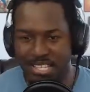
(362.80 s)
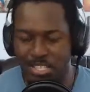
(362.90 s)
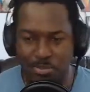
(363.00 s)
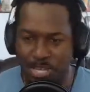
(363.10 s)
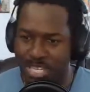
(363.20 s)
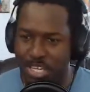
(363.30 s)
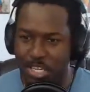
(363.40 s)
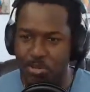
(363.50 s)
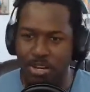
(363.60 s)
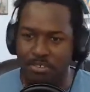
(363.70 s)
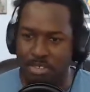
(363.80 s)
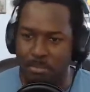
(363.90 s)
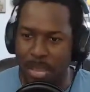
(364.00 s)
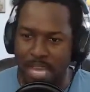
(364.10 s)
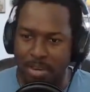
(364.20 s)
just basically queued
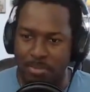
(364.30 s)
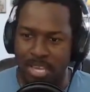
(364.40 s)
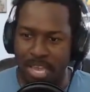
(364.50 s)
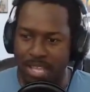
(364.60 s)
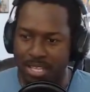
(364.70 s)
everything back up again.